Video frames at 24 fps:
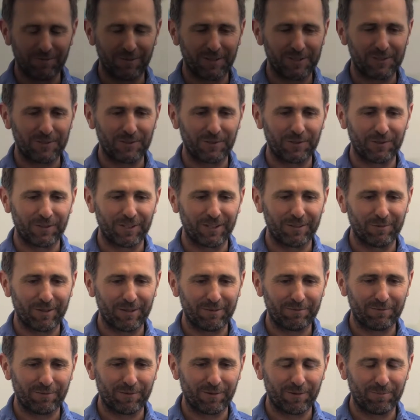in Victoria
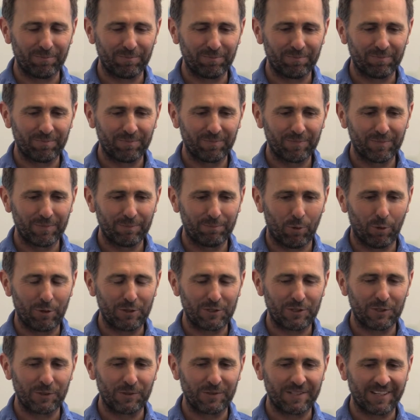went from
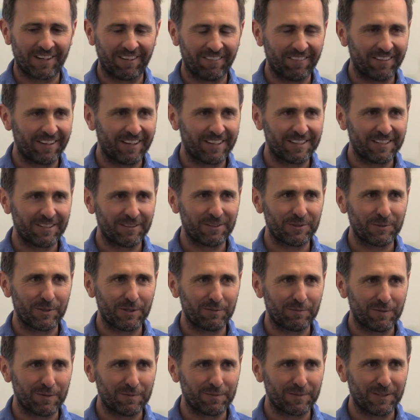0.2 tonne of the hectare in
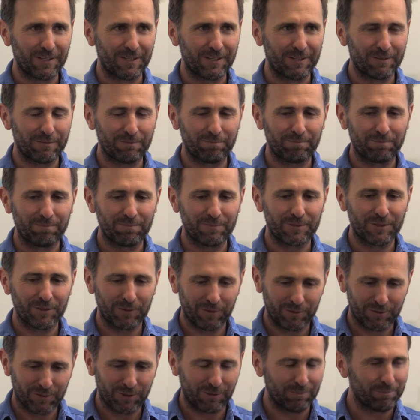2015 to
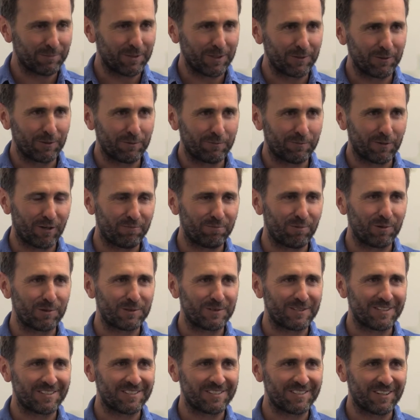the top yield of
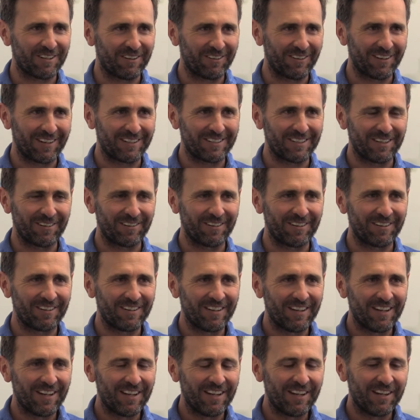5.6 tonne of the hectare in
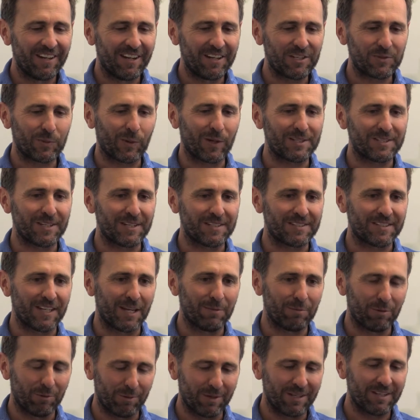
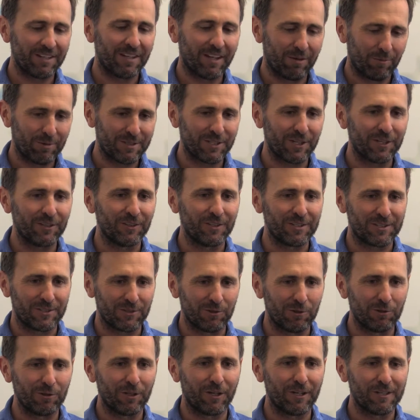2016. But we certainly
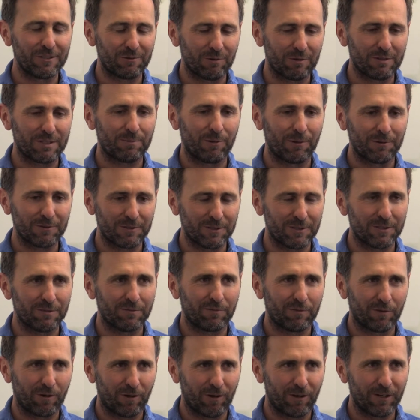saw those responses of
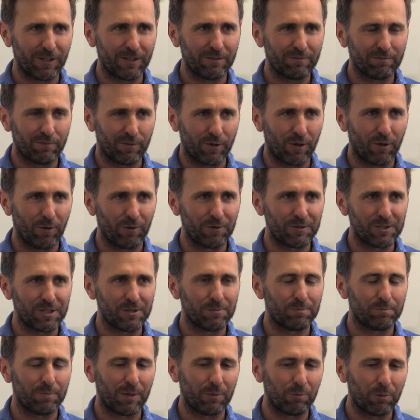variety and
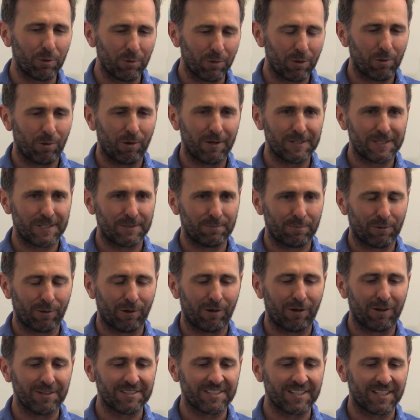phenology, but we were quite
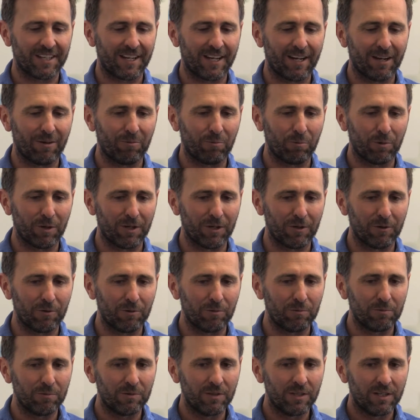surprised at how well